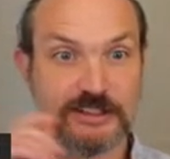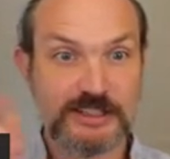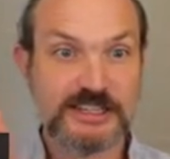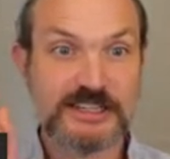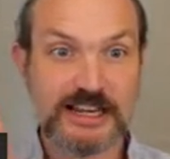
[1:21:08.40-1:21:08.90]

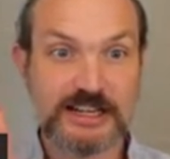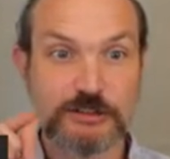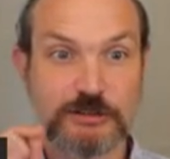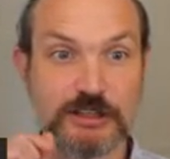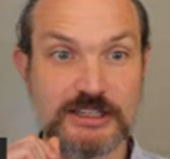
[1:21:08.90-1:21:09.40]
This is mm-hmm.
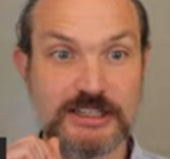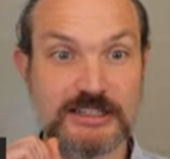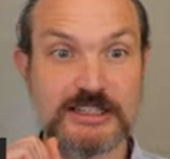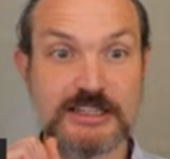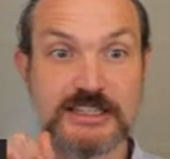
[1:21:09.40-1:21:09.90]
actually really
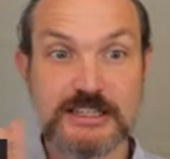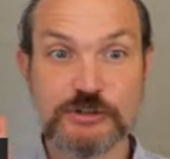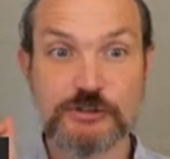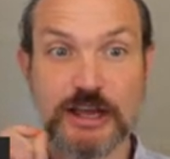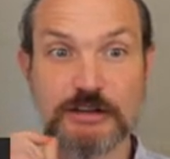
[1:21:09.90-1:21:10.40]
neat. This is
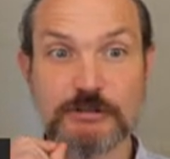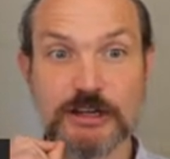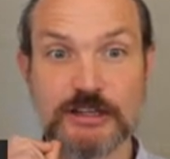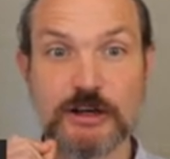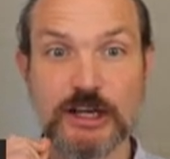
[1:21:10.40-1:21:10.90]
a dry
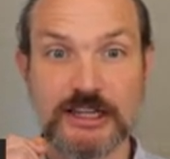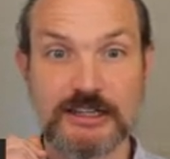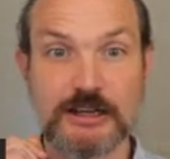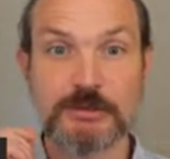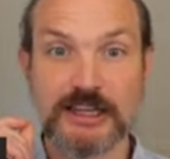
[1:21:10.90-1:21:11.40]
run
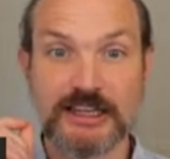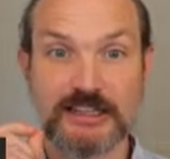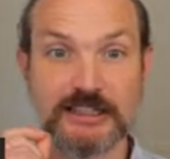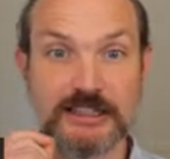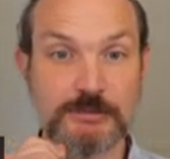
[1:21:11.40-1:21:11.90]
on applying
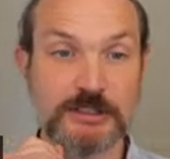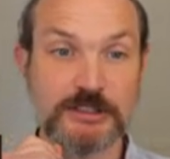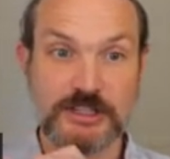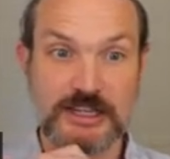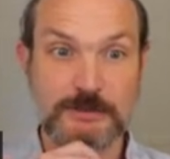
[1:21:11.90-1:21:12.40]
a label
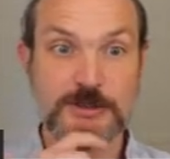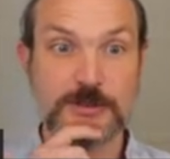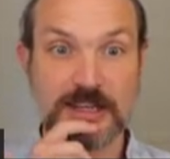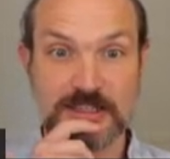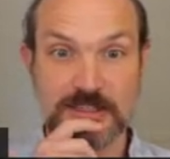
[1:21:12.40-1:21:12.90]
to the
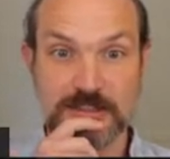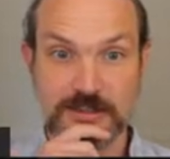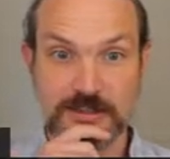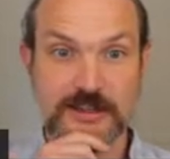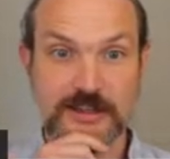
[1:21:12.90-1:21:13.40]
namespace.
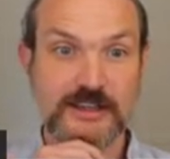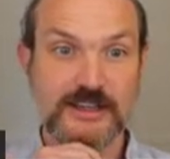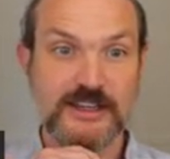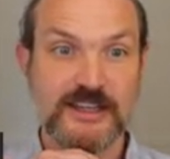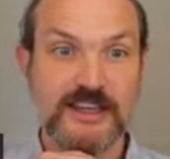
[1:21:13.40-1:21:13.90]

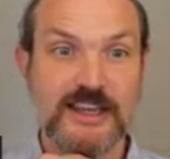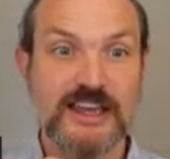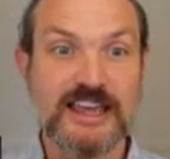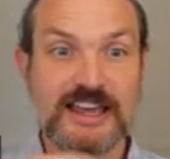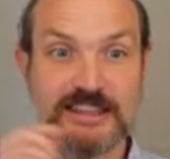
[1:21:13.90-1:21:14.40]
Right,
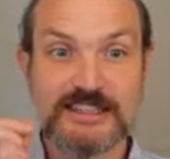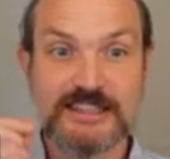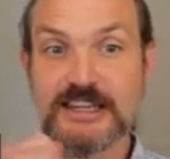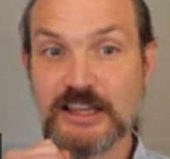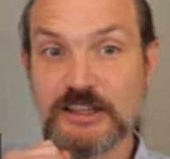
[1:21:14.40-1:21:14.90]
exactly. And
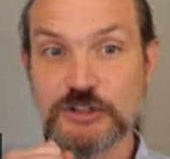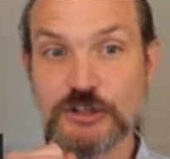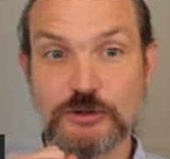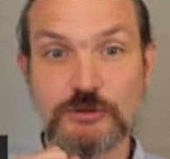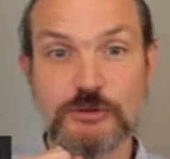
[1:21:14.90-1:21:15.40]
this tells
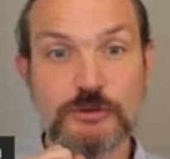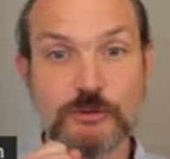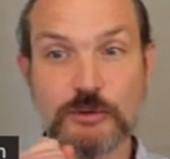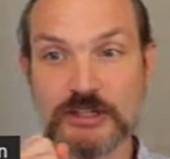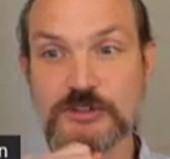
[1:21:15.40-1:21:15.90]
you
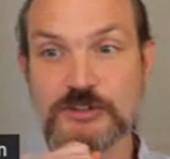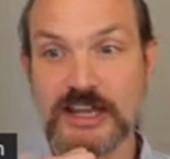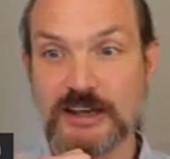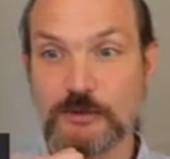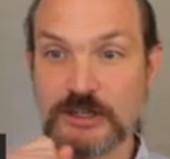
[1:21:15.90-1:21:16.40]
when you
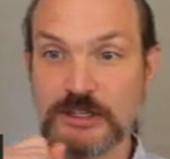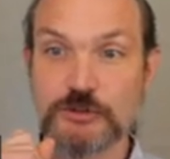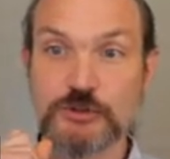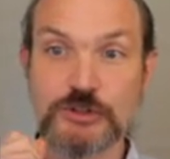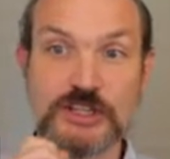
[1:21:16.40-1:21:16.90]
say when
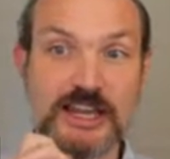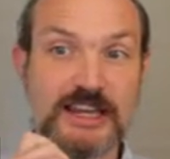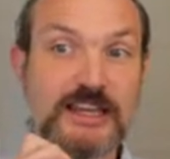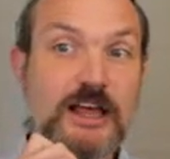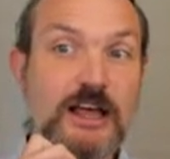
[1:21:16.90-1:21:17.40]
you
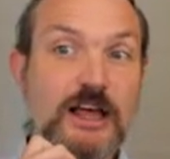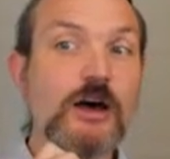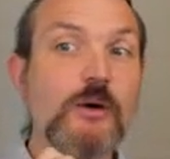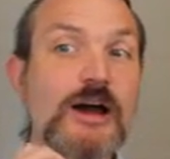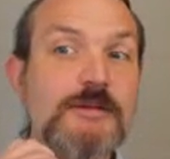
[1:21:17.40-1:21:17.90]
say,
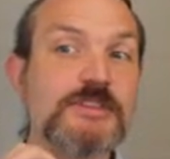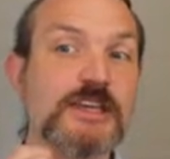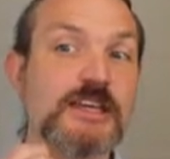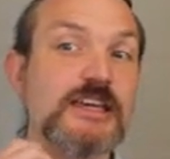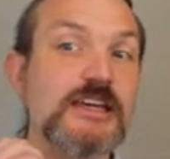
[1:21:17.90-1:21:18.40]
"Oh, I'm
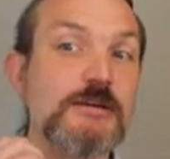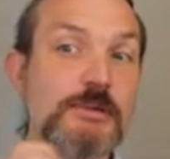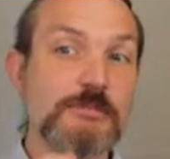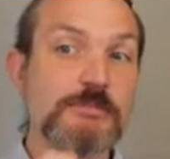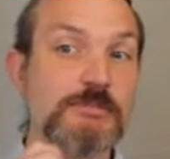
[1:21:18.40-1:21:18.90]
thinking
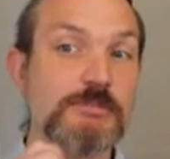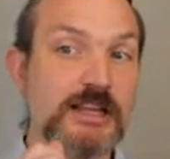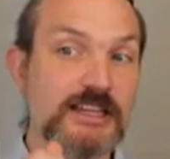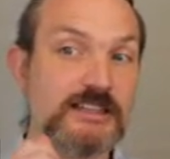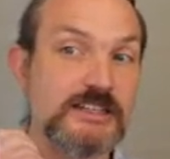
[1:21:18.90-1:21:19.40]
about
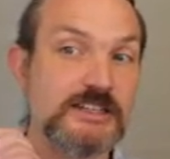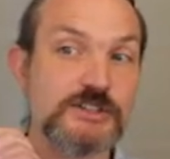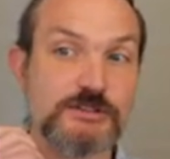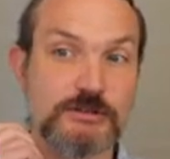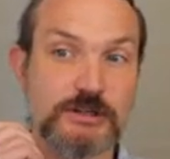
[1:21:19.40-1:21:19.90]
applying
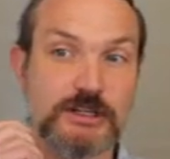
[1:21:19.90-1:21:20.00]
this